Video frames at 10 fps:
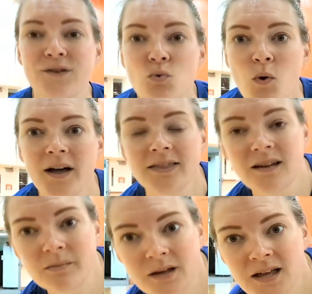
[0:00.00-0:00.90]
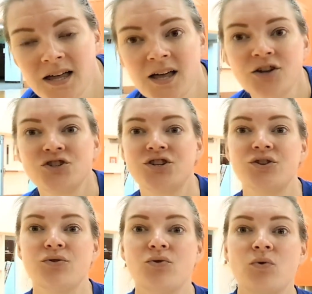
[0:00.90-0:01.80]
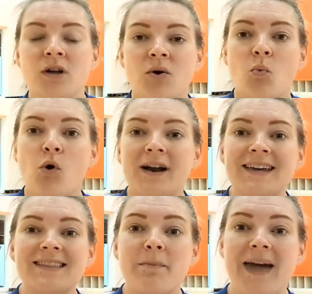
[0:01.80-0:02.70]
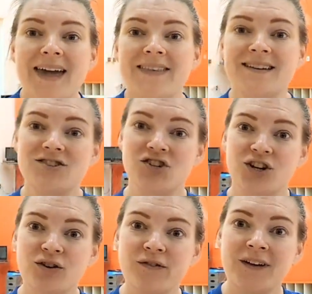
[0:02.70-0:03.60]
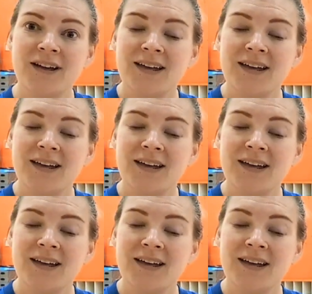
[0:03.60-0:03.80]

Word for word: You want them to one get the pay they deserve